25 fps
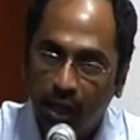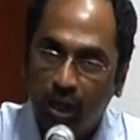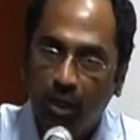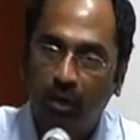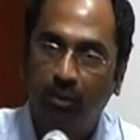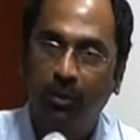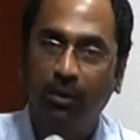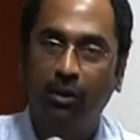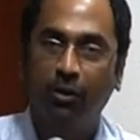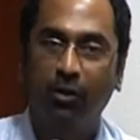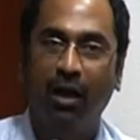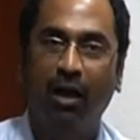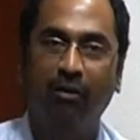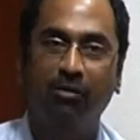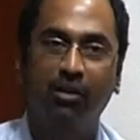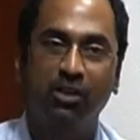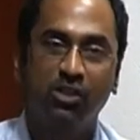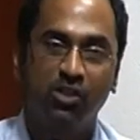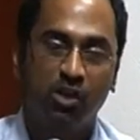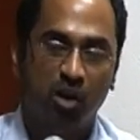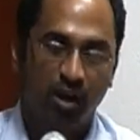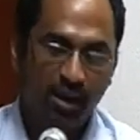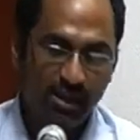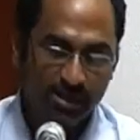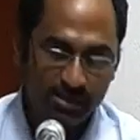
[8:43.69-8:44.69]
But you have the
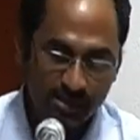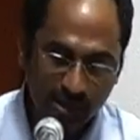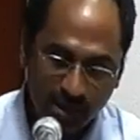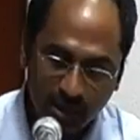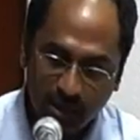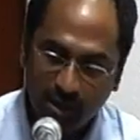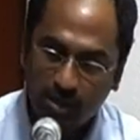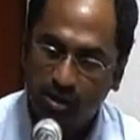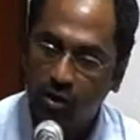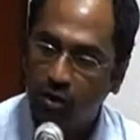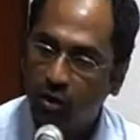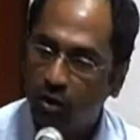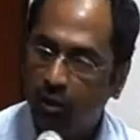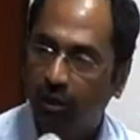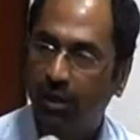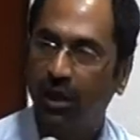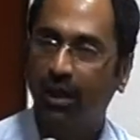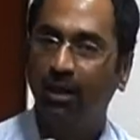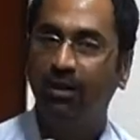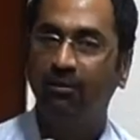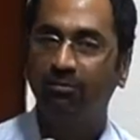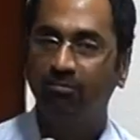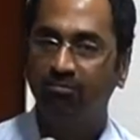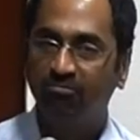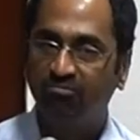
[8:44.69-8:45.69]
choice, so you
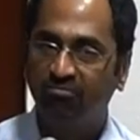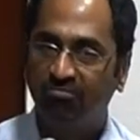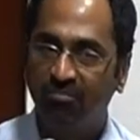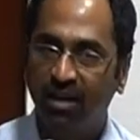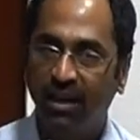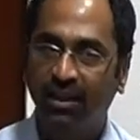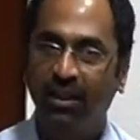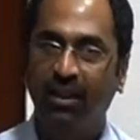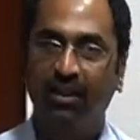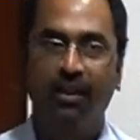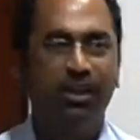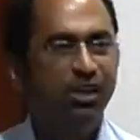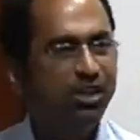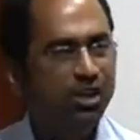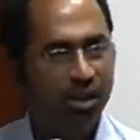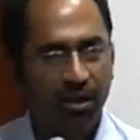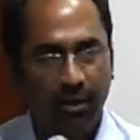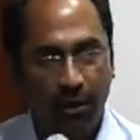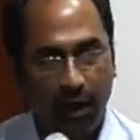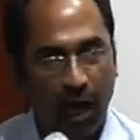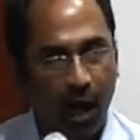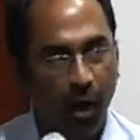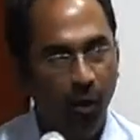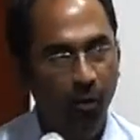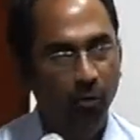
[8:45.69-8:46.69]
can make the decision
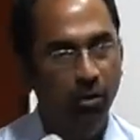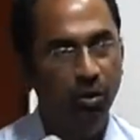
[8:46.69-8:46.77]
now.